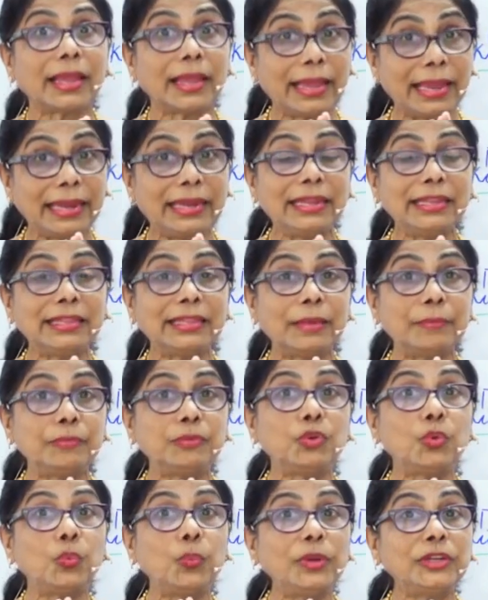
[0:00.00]
them
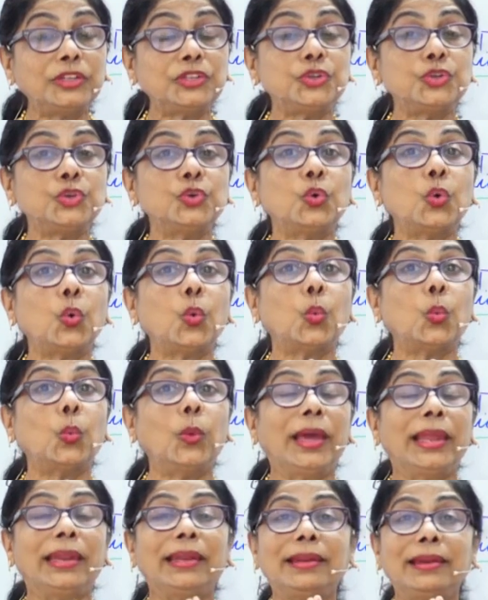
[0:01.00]
to wish you
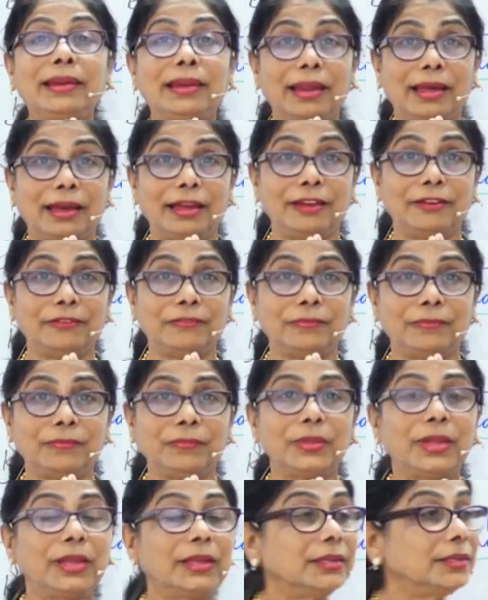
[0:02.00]
well in life.
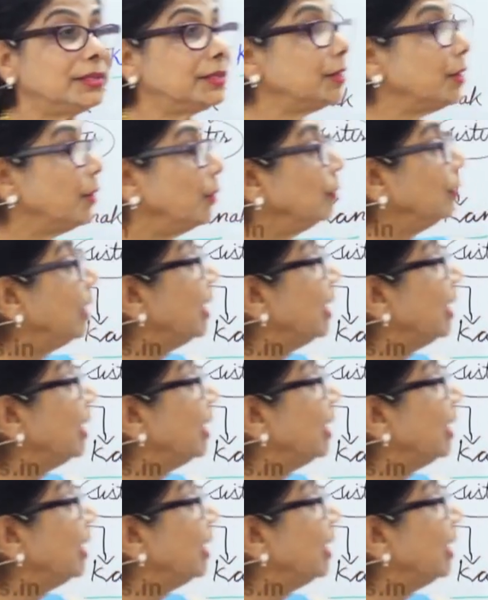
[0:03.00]
So